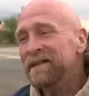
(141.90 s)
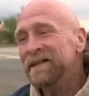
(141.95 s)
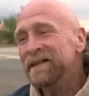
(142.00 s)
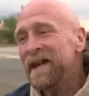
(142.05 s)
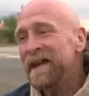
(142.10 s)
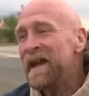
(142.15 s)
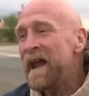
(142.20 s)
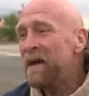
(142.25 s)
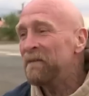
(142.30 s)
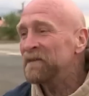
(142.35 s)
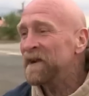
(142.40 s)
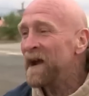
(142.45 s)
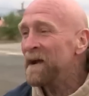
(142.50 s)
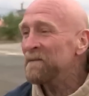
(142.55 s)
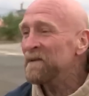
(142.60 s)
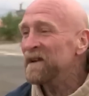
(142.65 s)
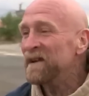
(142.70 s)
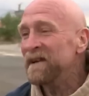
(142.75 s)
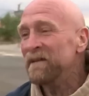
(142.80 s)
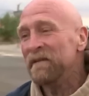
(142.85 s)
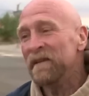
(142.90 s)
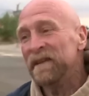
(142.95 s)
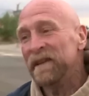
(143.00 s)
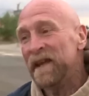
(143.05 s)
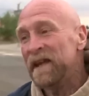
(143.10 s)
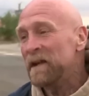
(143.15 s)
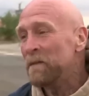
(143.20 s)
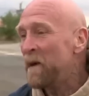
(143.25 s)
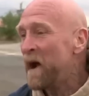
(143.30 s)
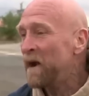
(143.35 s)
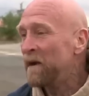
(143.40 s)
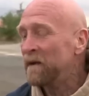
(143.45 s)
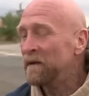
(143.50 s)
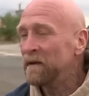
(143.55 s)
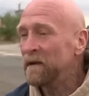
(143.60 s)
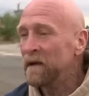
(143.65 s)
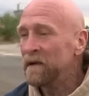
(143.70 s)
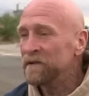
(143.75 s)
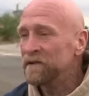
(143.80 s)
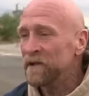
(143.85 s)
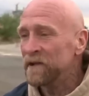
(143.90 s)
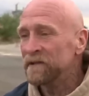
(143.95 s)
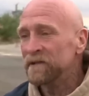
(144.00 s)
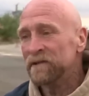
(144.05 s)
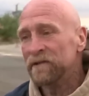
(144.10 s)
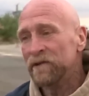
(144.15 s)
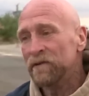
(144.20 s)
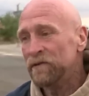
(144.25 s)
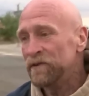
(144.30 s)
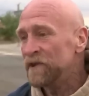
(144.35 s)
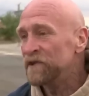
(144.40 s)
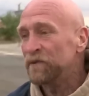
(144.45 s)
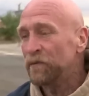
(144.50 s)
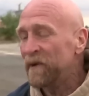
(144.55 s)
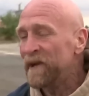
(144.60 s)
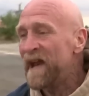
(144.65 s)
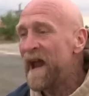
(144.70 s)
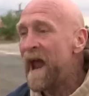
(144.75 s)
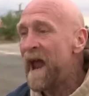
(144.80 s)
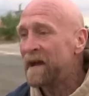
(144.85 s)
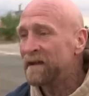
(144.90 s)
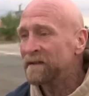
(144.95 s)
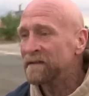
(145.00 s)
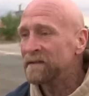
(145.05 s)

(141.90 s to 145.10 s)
Didn't have time to even think about it. I just, you just react.